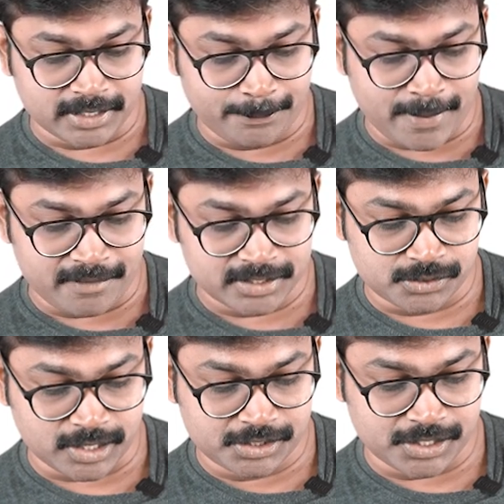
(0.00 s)
the power
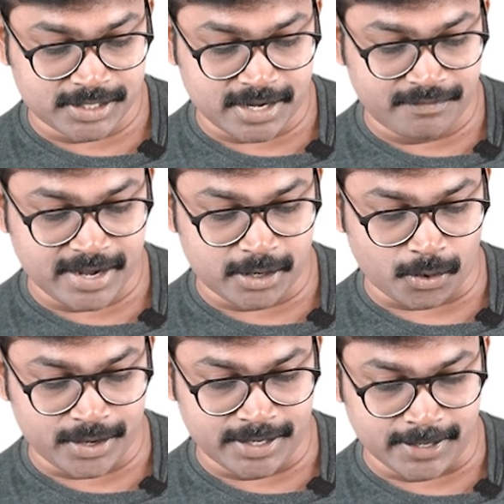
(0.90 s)
structure that we are
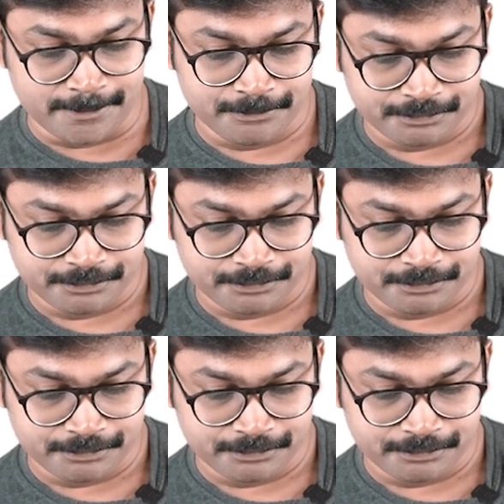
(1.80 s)
drawing here.